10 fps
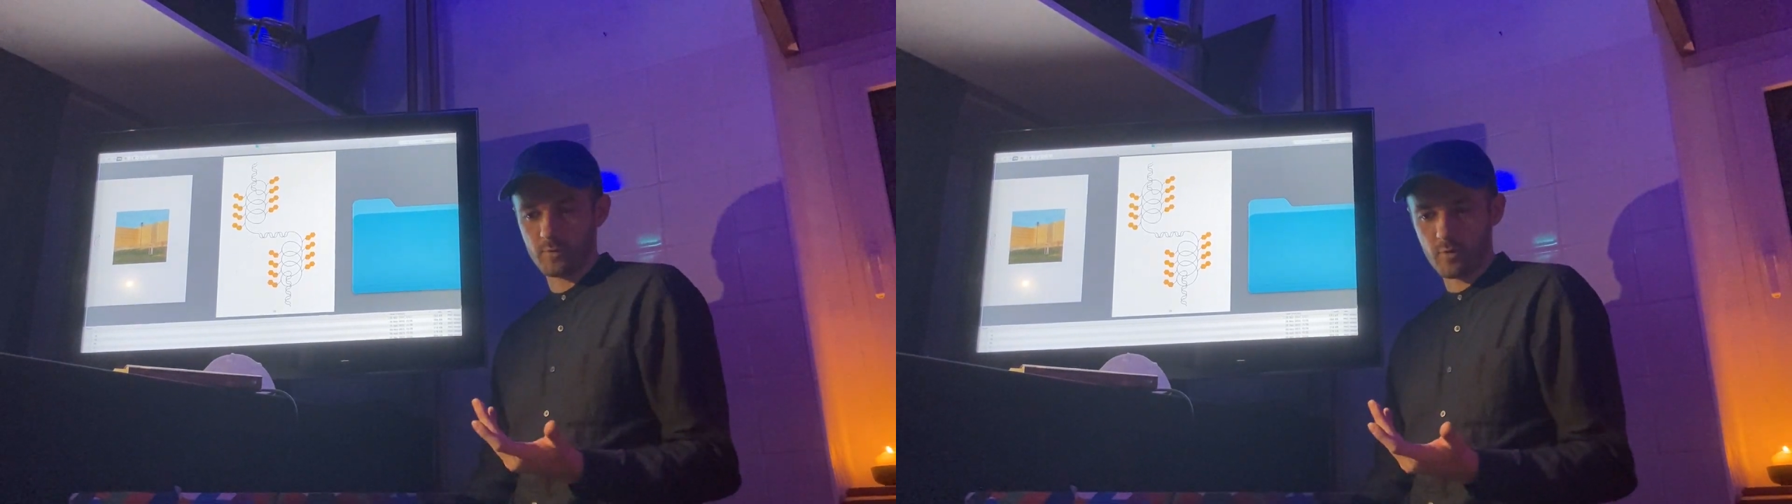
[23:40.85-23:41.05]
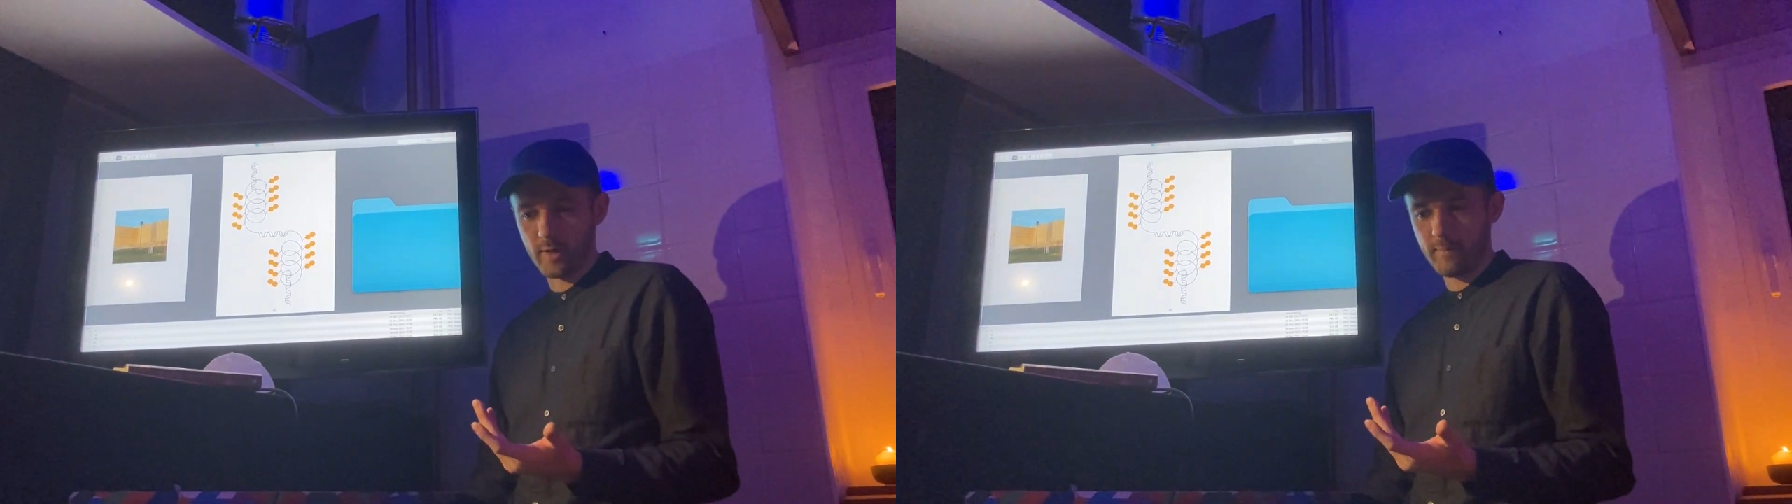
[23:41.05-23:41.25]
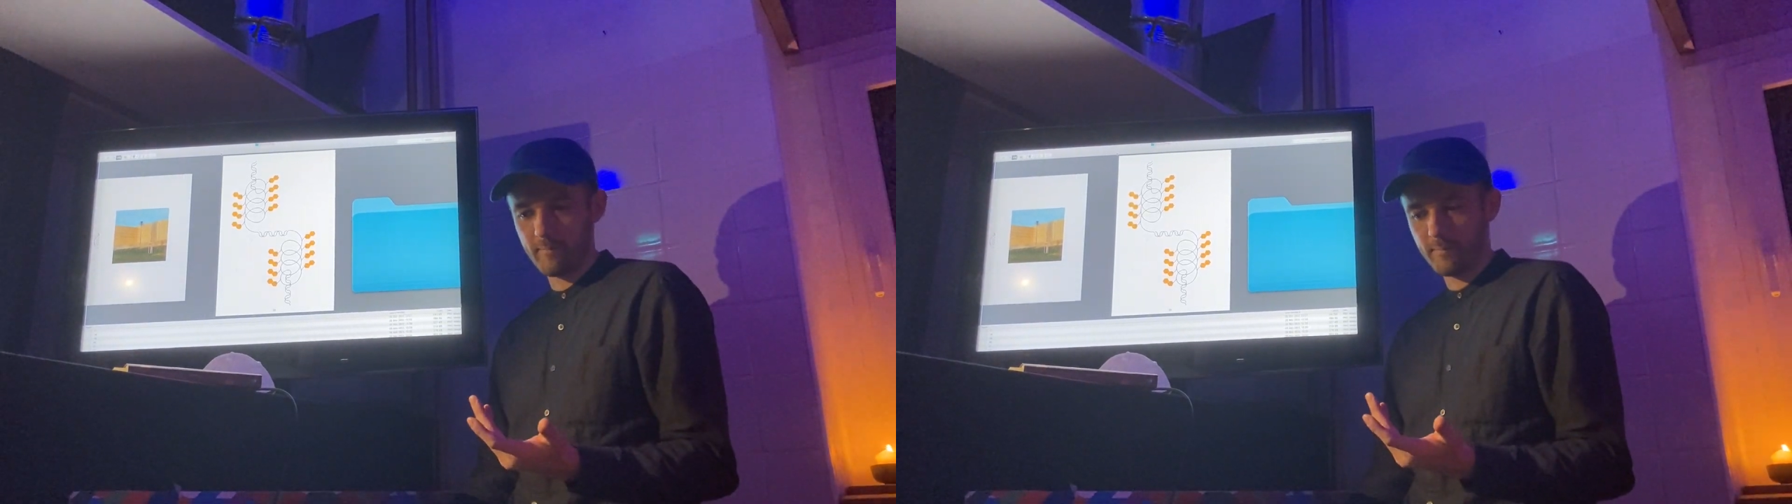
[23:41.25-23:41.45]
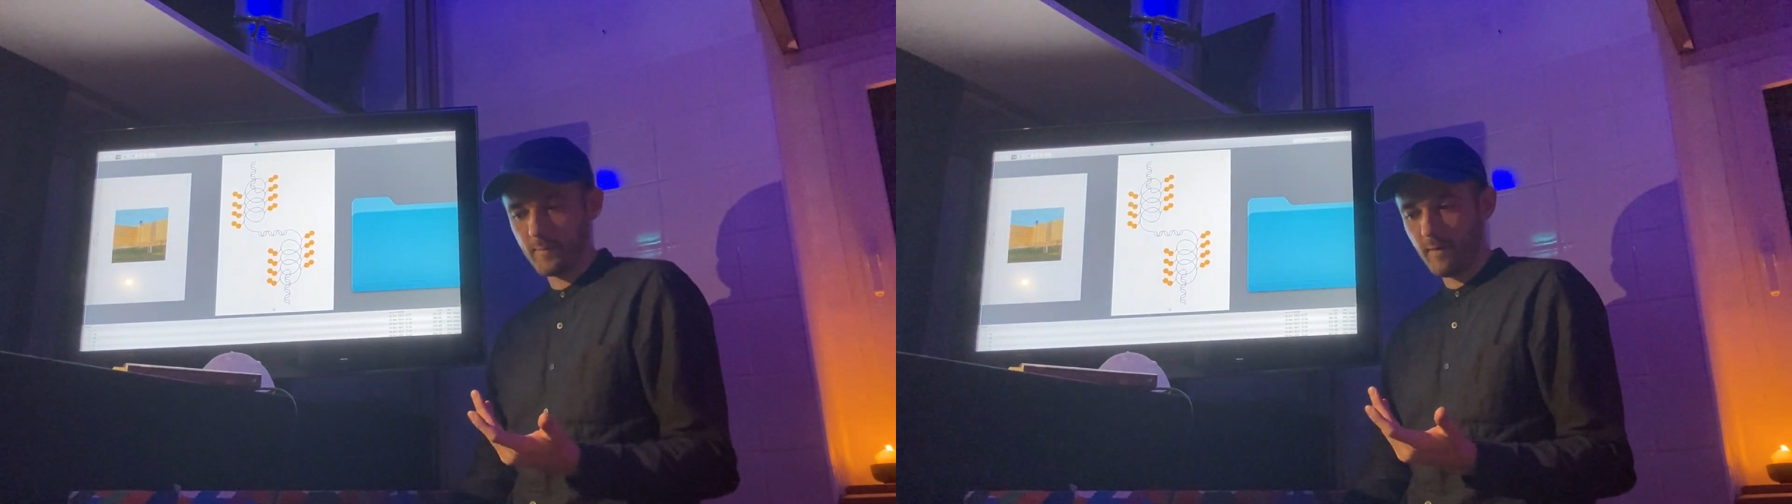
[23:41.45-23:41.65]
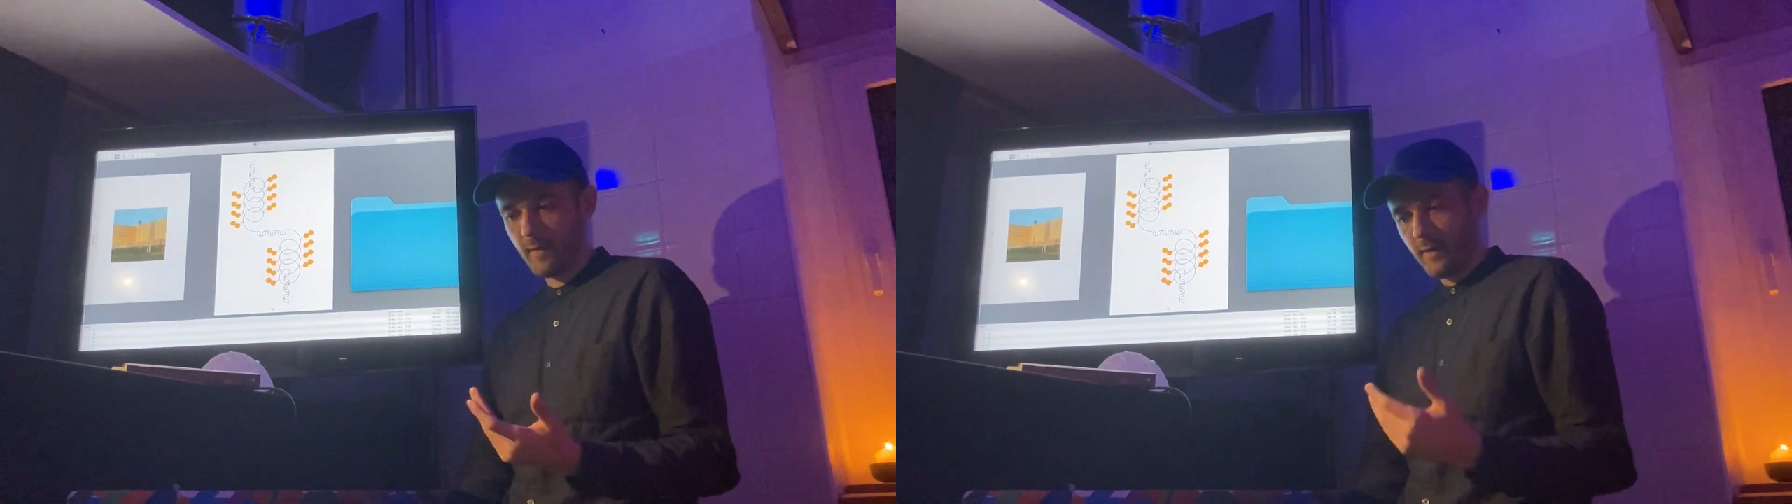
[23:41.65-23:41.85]
tree,
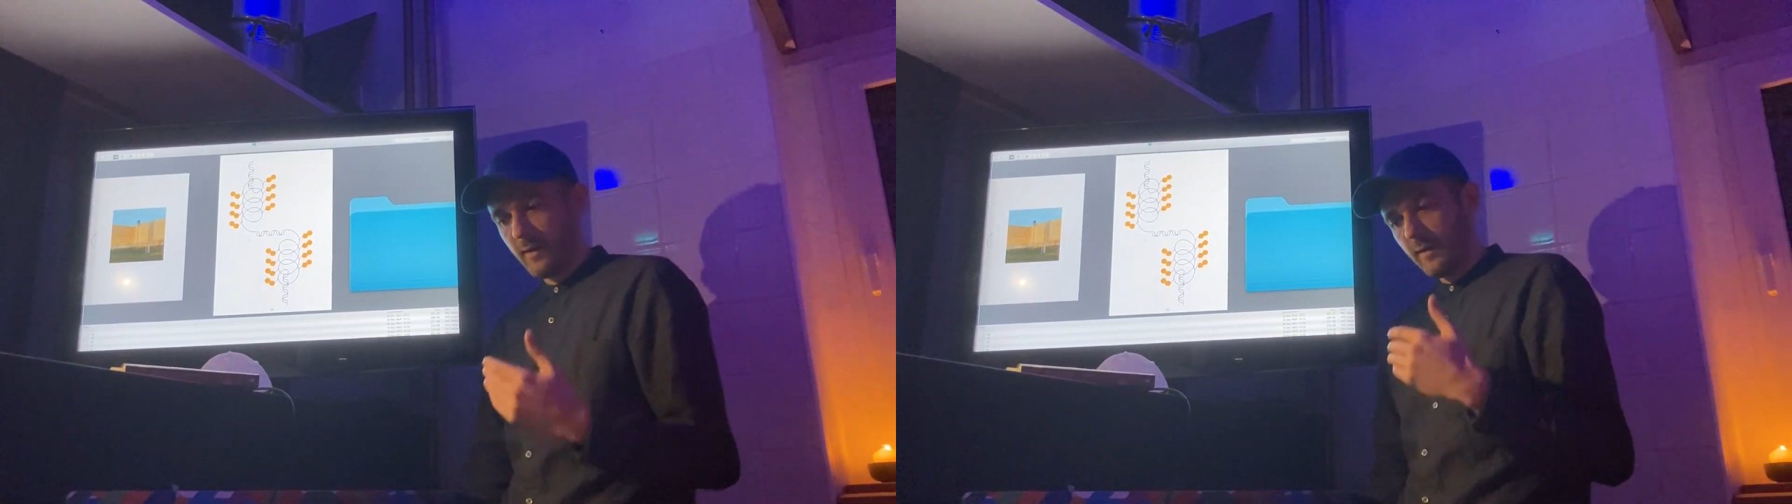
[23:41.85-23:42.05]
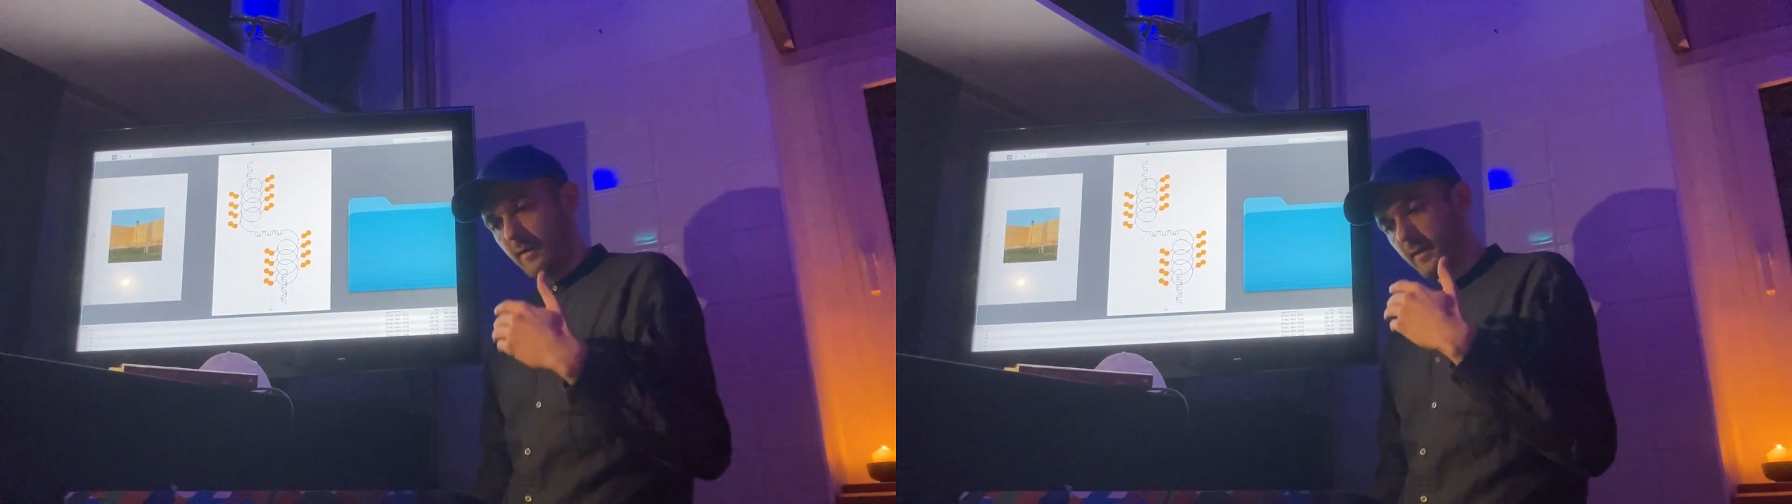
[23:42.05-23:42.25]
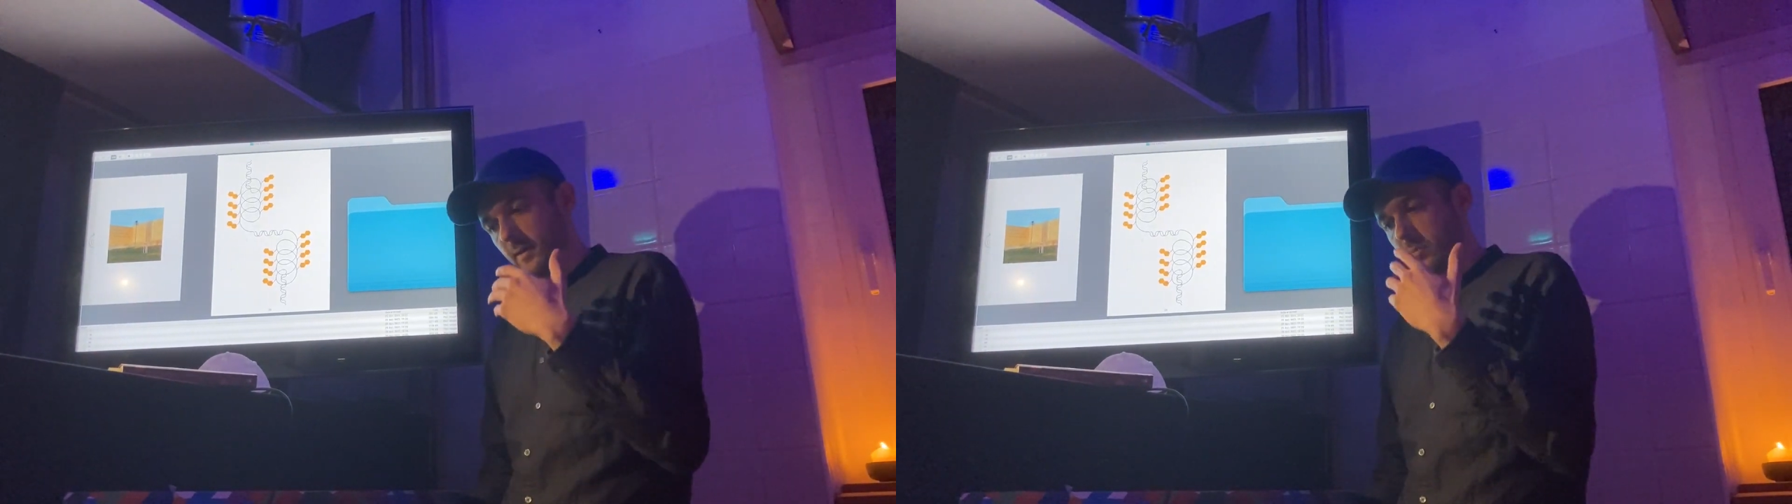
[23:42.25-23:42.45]
it